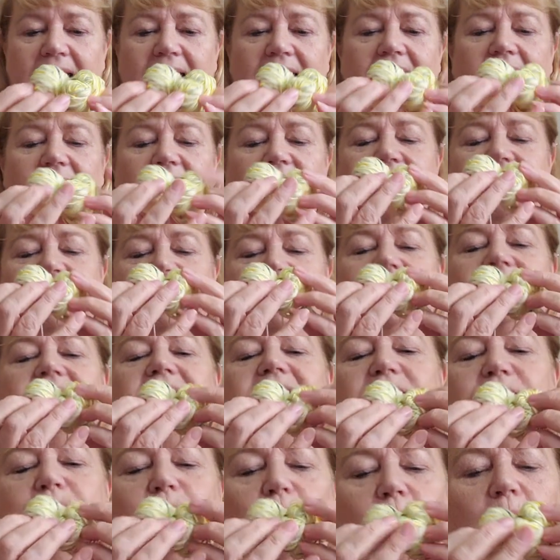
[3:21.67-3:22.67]
Now, I say
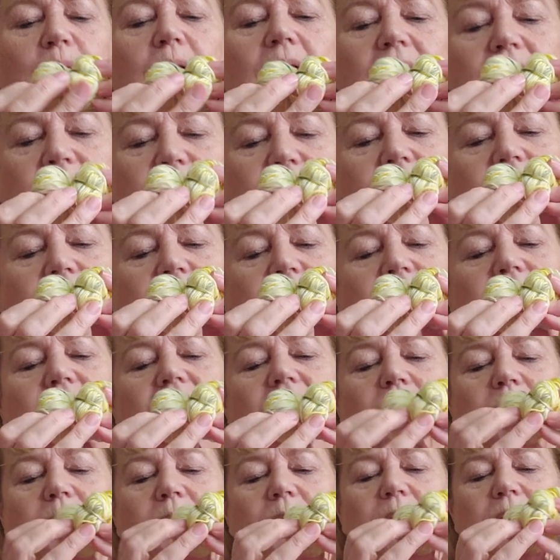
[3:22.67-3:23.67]
spoiler alert,
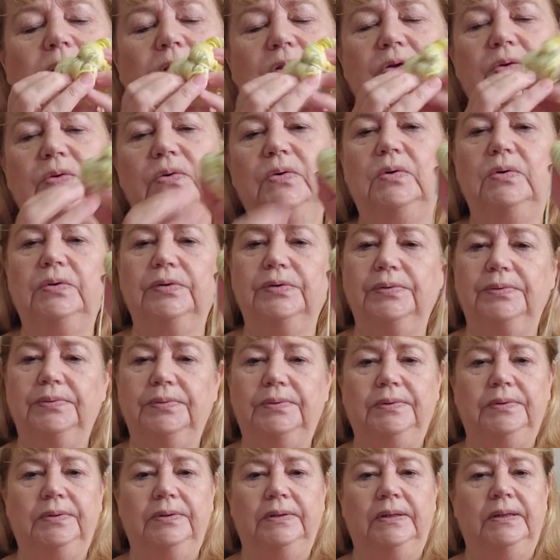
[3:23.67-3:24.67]
but your
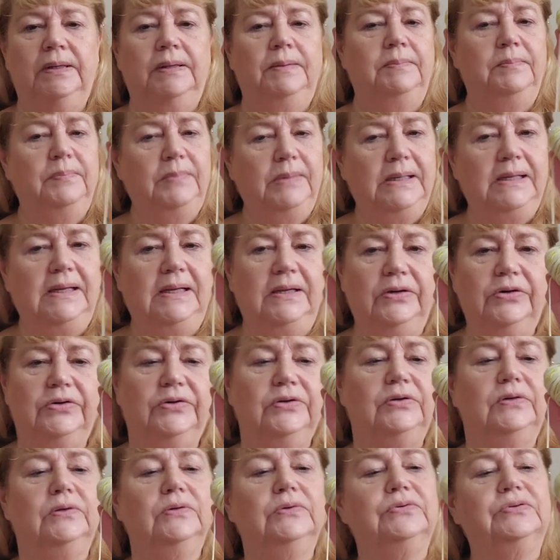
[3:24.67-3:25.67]
mini
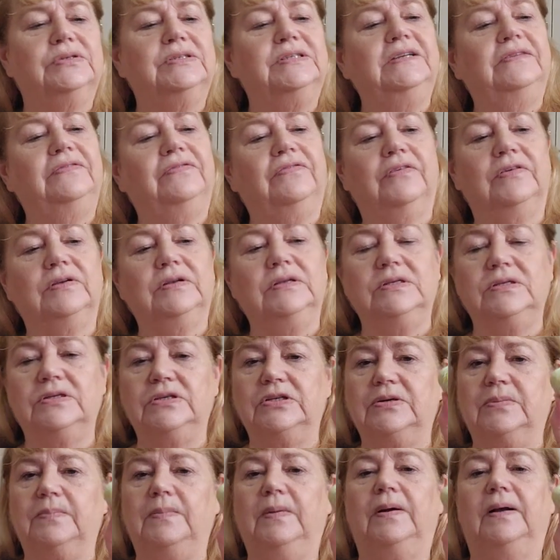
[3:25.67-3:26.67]
could look different
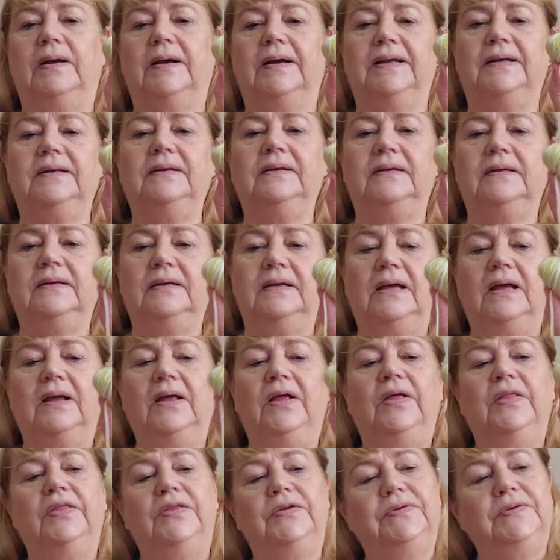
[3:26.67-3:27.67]
to mine.
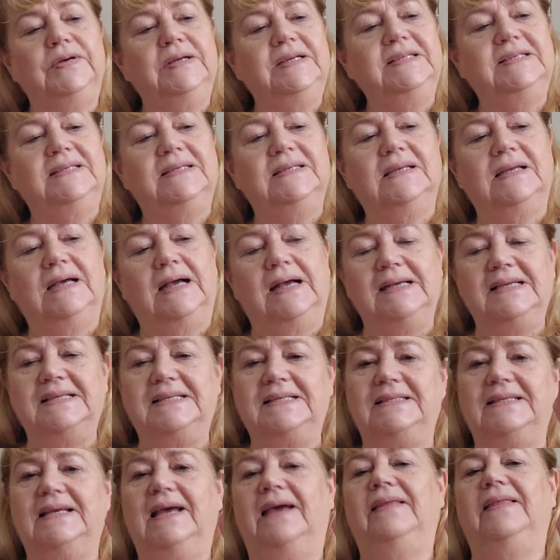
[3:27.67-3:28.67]
The reason I
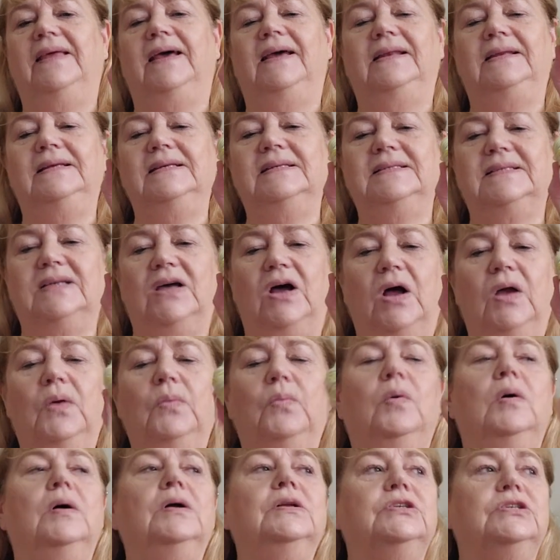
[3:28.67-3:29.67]
say that is I
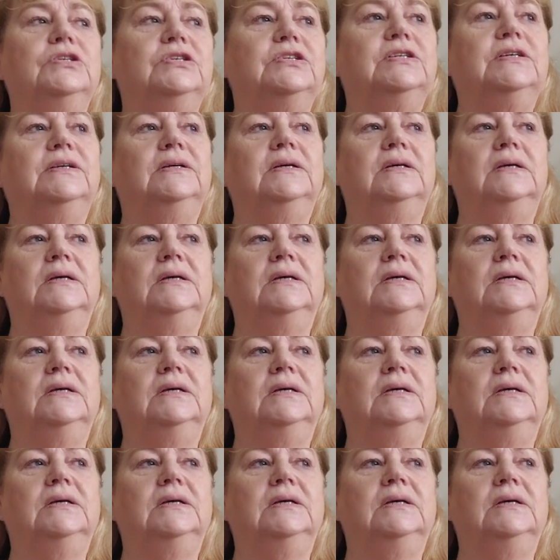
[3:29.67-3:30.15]
watched